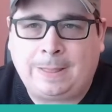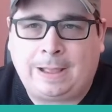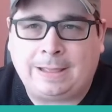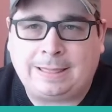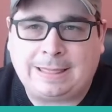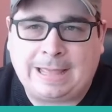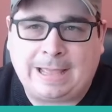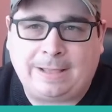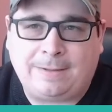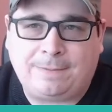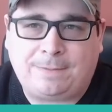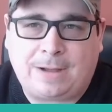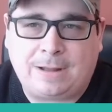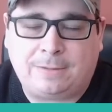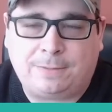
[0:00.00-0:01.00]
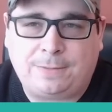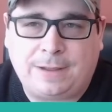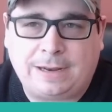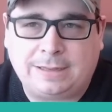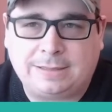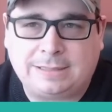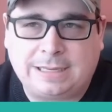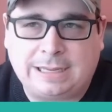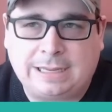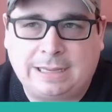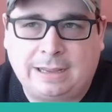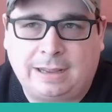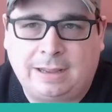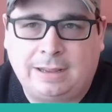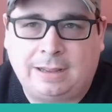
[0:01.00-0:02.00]
I think Final
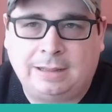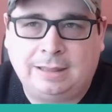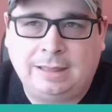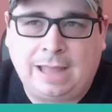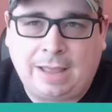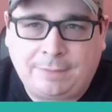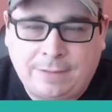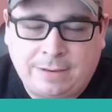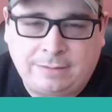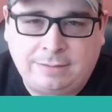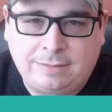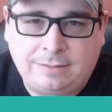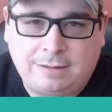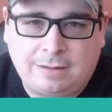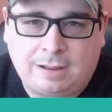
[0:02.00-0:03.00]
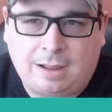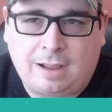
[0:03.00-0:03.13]
Fantasy uh, 11,